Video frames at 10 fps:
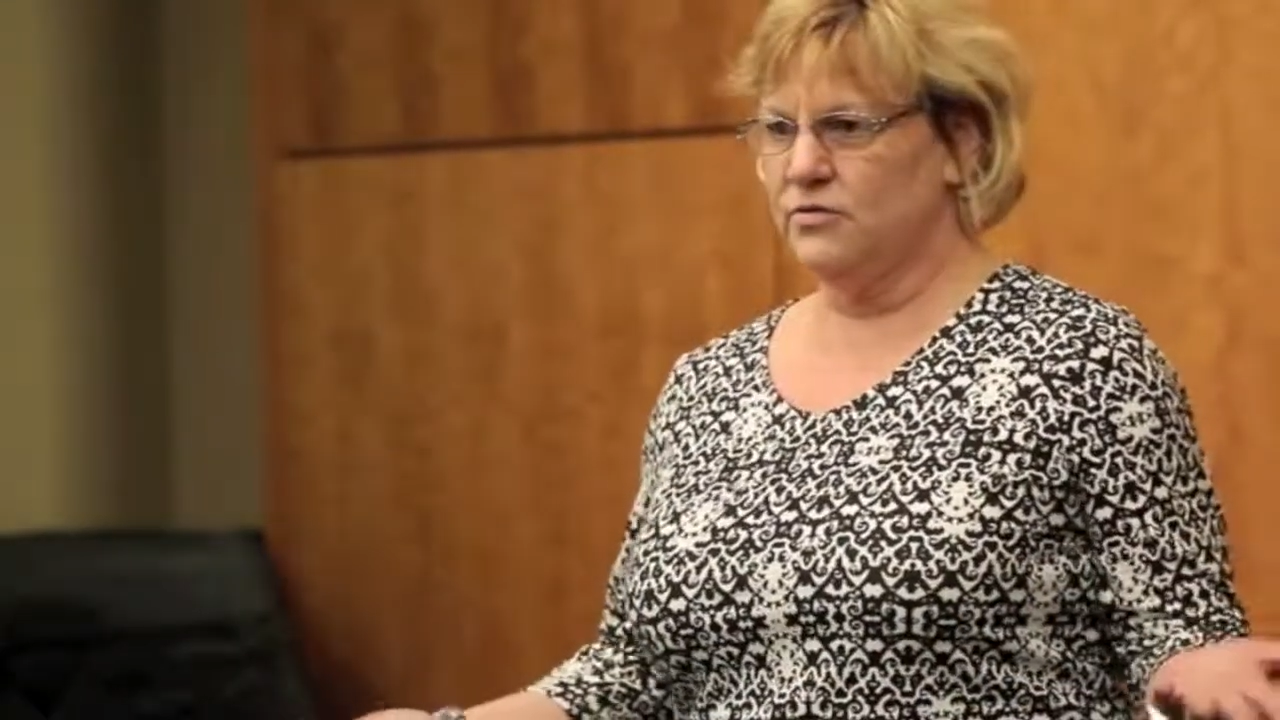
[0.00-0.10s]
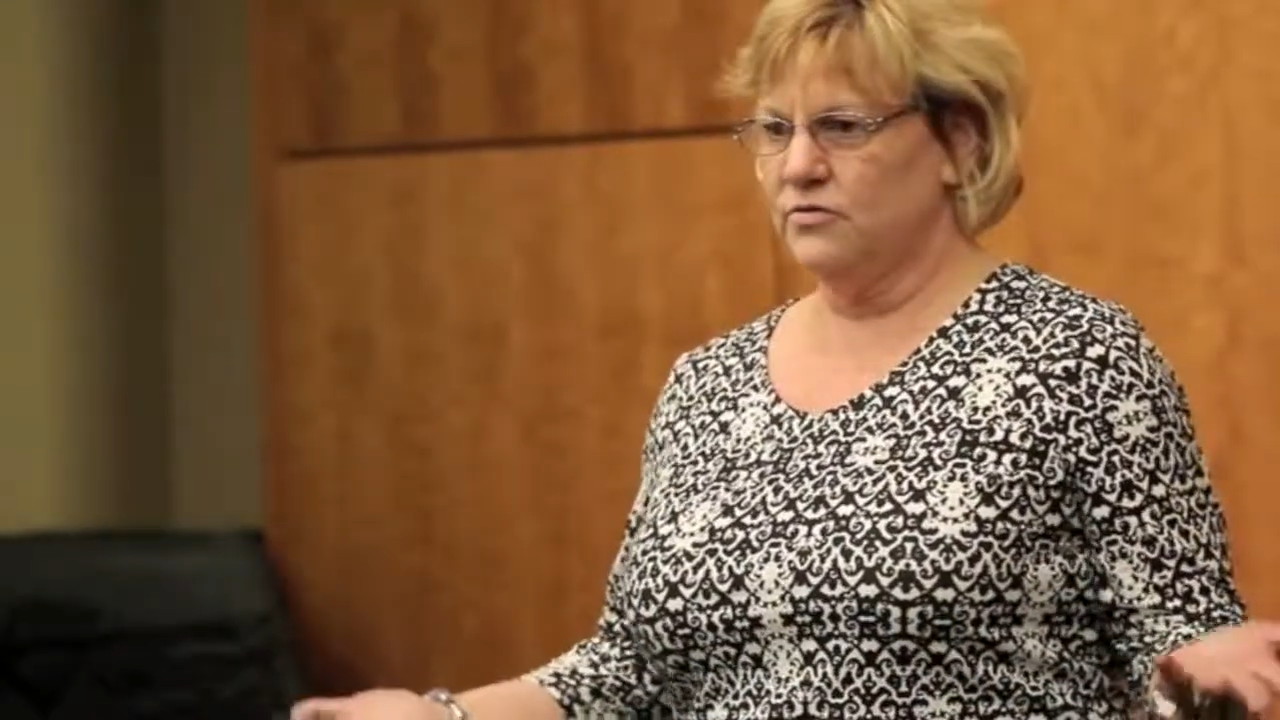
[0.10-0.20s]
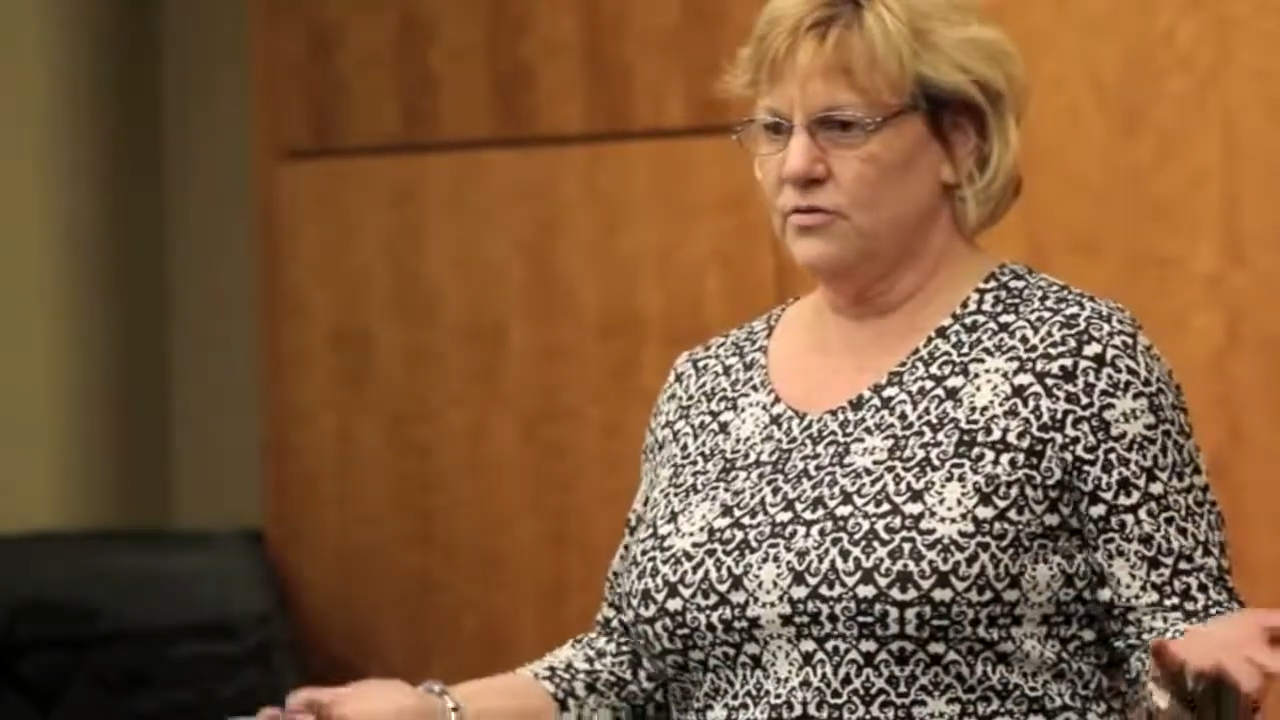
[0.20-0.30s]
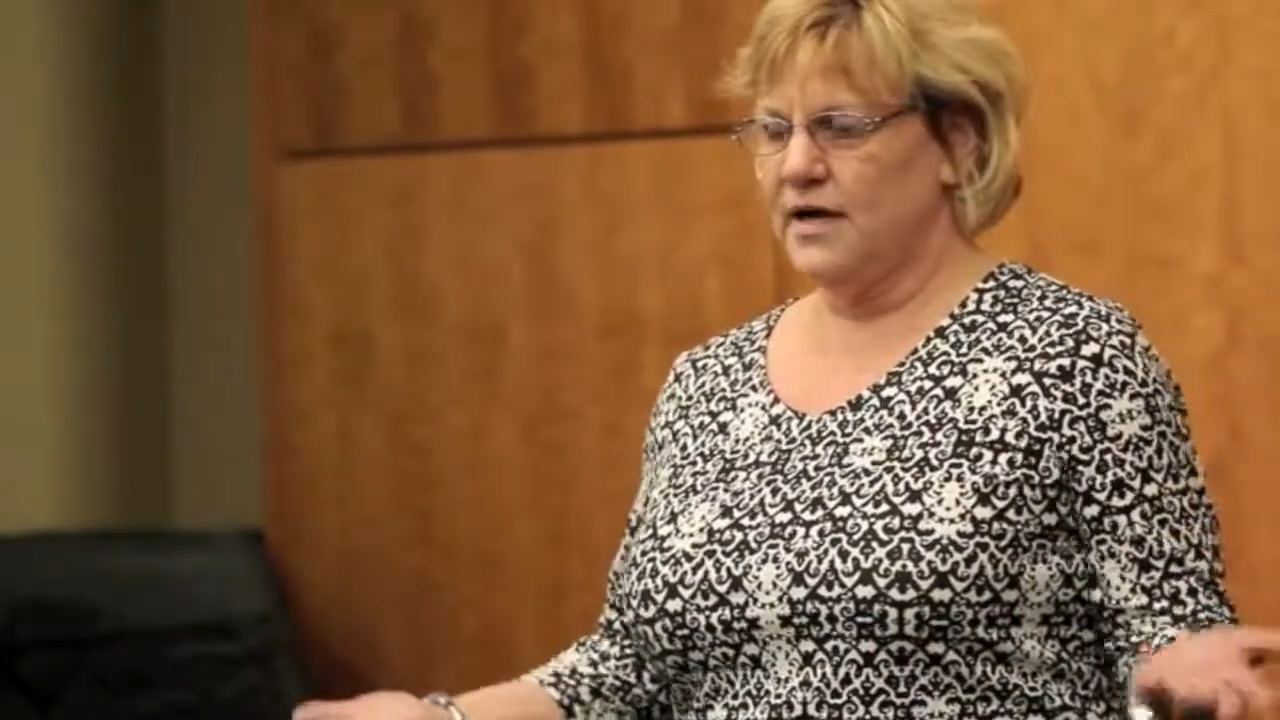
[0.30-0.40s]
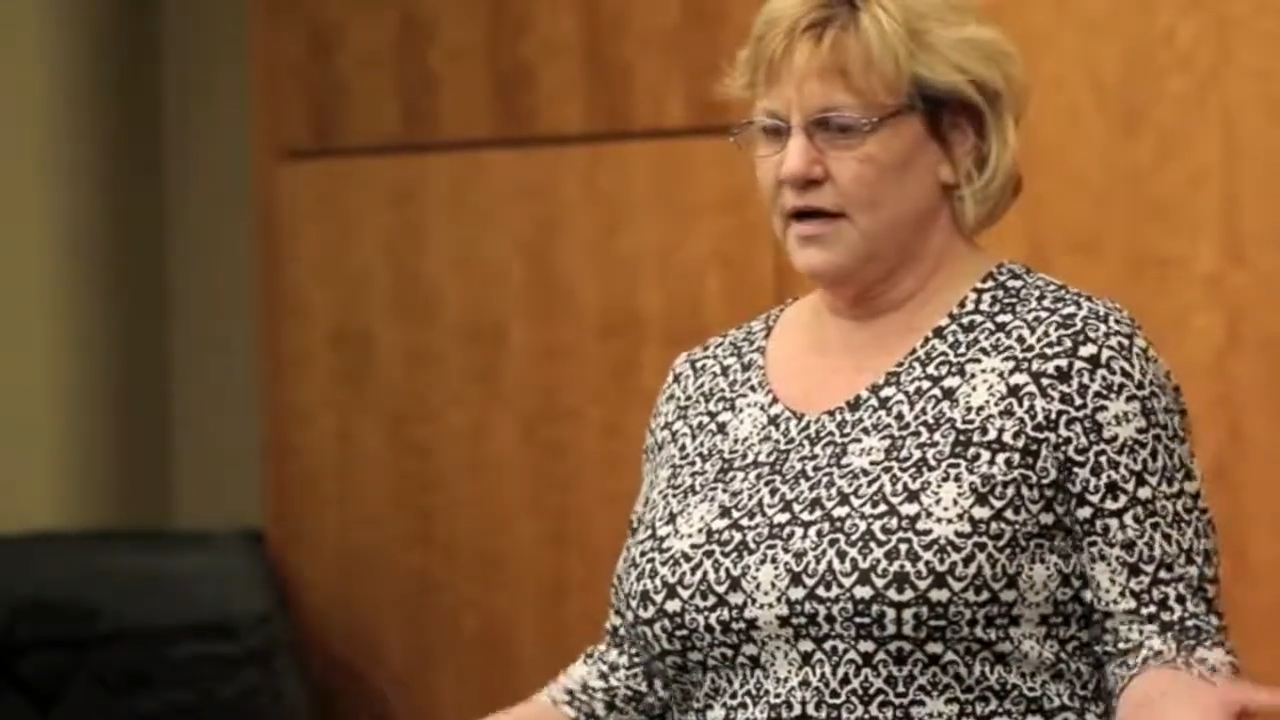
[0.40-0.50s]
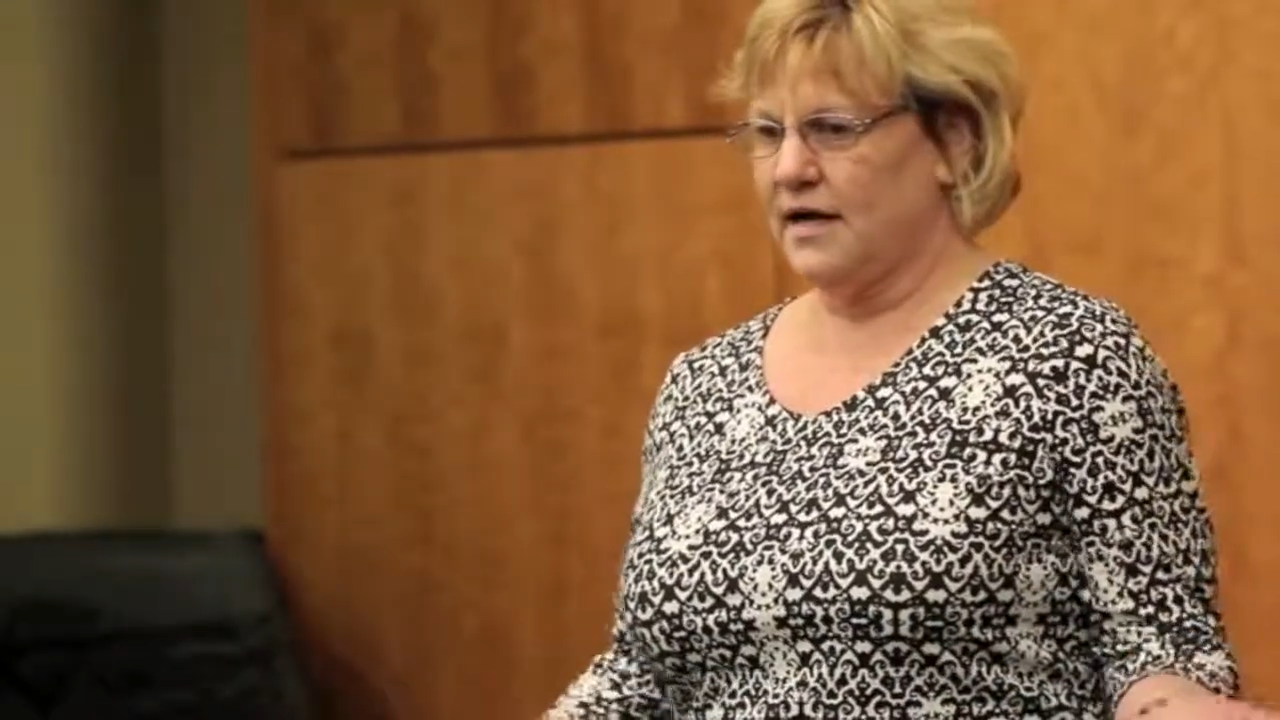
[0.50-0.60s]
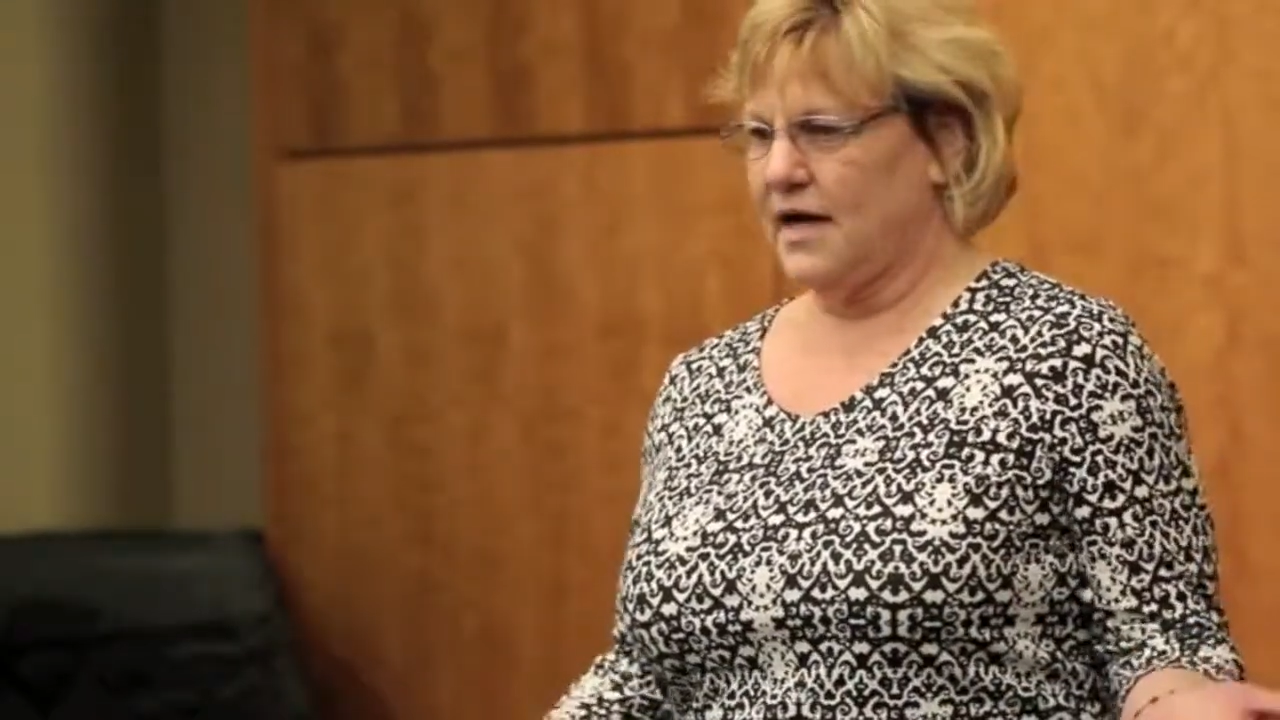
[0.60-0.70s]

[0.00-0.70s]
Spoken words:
do.